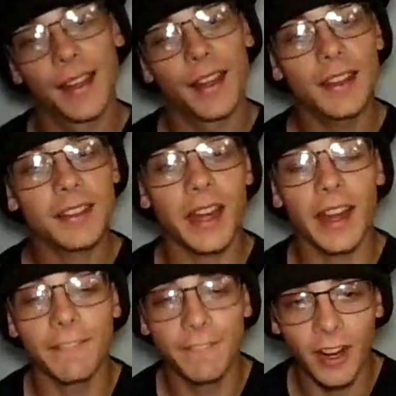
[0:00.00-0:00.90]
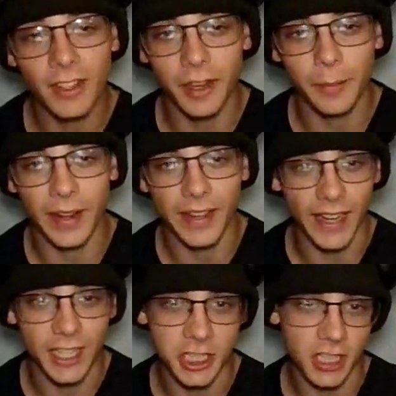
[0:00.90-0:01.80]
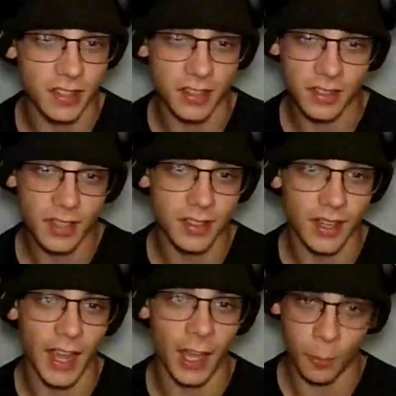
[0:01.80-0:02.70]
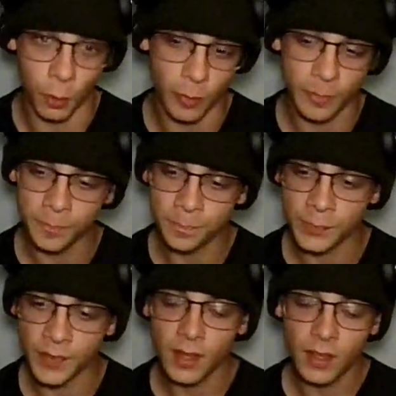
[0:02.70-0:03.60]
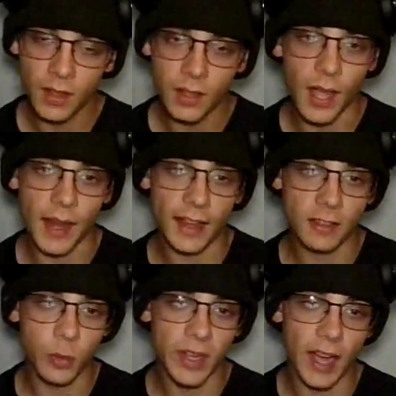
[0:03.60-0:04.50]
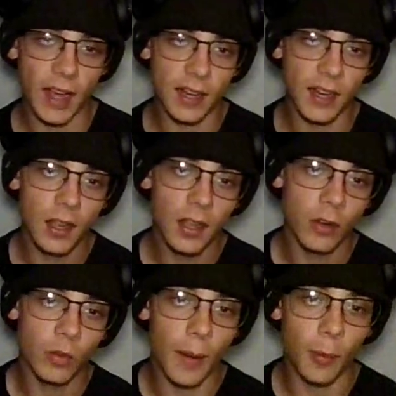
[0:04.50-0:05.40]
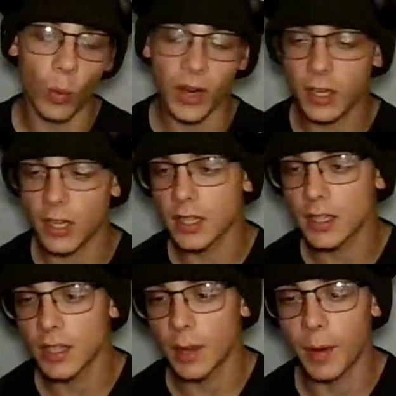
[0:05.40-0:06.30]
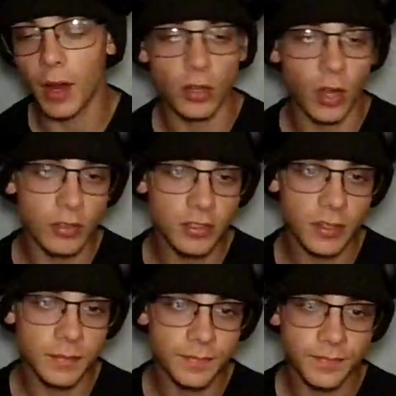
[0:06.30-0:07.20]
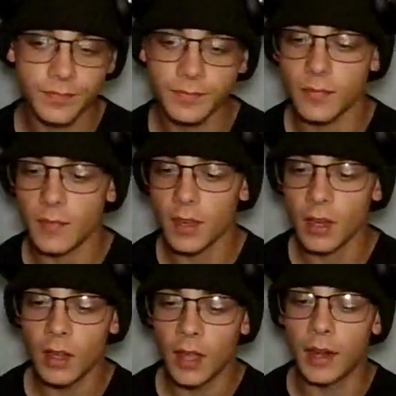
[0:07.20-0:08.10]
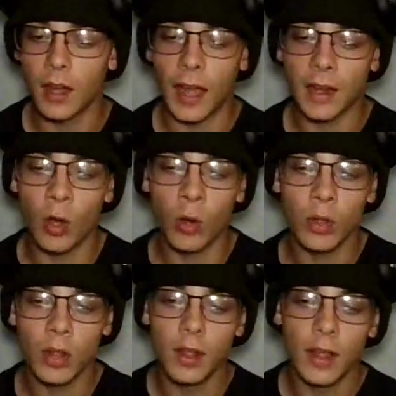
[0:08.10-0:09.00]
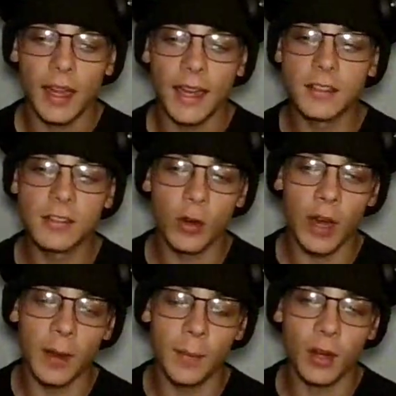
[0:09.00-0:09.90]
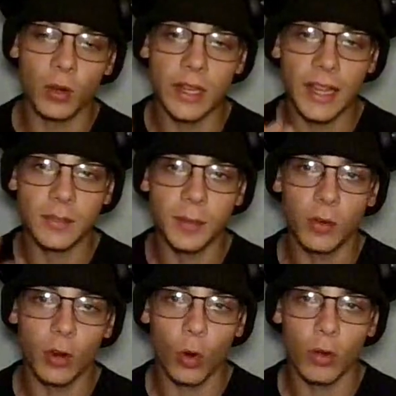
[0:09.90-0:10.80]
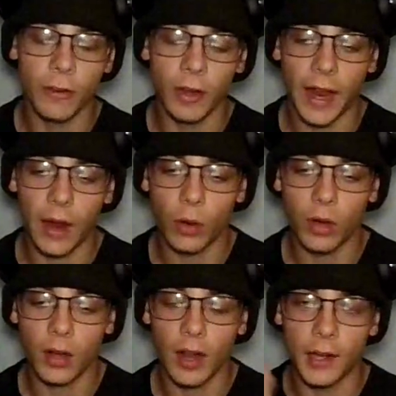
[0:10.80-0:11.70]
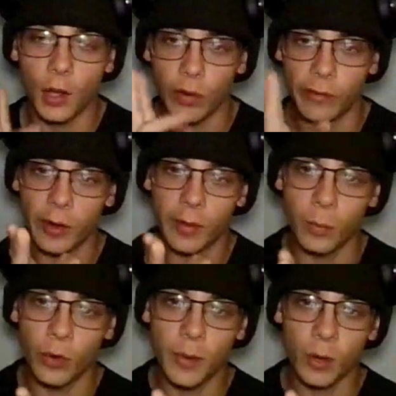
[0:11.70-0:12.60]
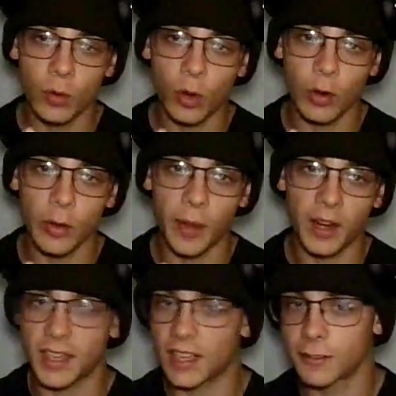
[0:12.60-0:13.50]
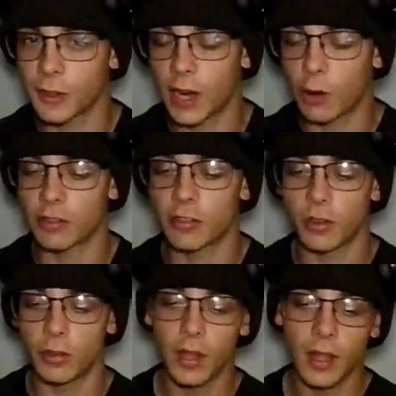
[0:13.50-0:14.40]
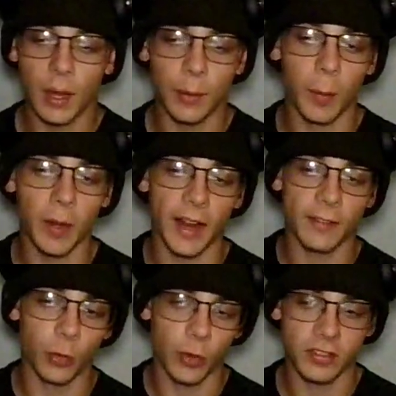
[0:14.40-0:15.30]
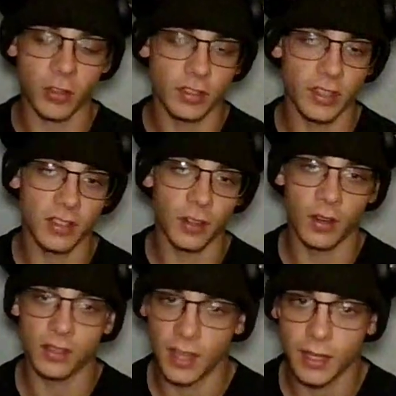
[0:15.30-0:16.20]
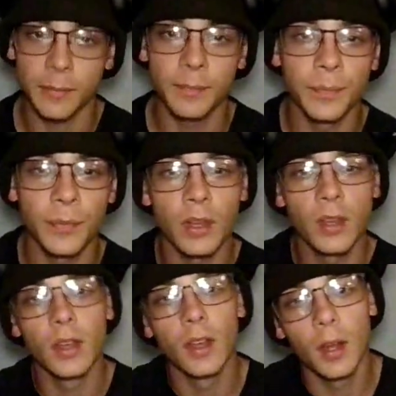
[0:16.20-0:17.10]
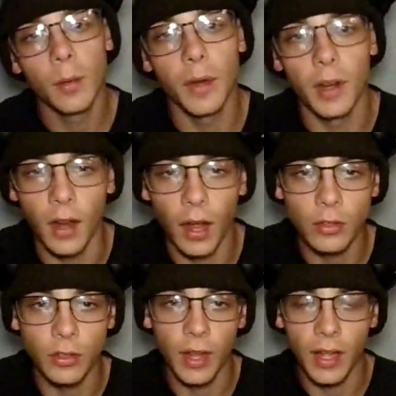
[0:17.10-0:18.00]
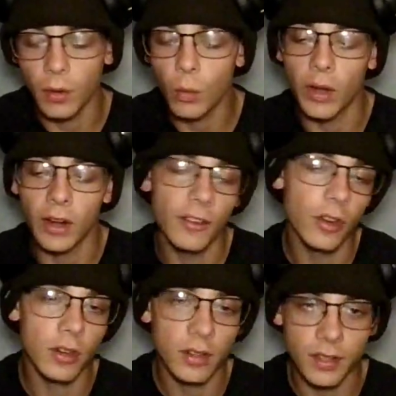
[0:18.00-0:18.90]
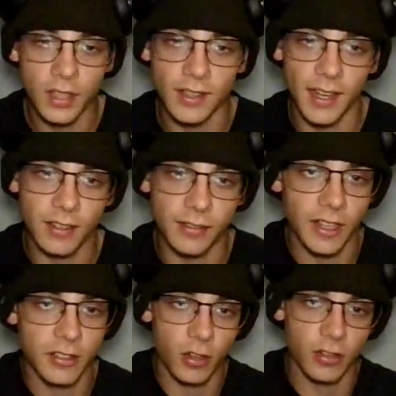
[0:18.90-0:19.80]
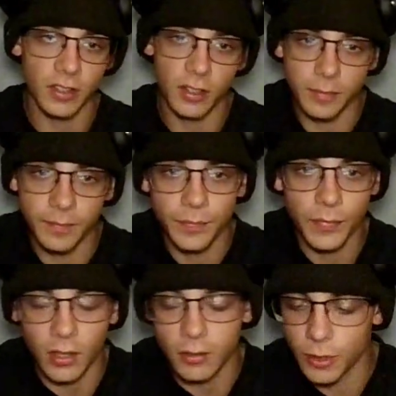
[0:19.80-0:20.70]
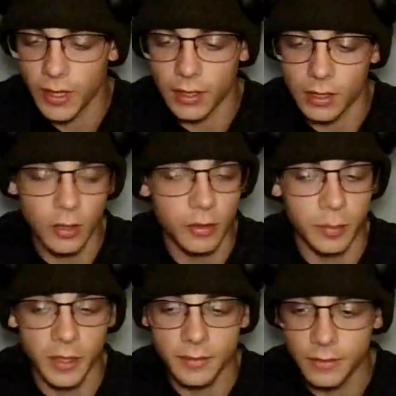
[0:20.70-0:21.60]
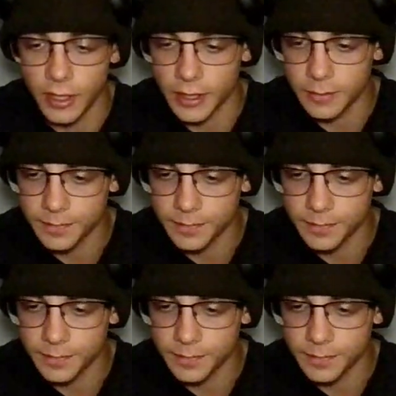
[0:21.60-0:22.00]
He's gonna get fucked up by Gaethje because he's an animal. Yeah. Next we got Robert Whitaker and Paulo Costa. And I know Instagram, it only lets me record for an hour. I know we've been recording the podcast for an hour, so I'm probably going to have to restart this here in a second. But I'll do that whenever this next fight starts up. Because we're getting close, but fuck it.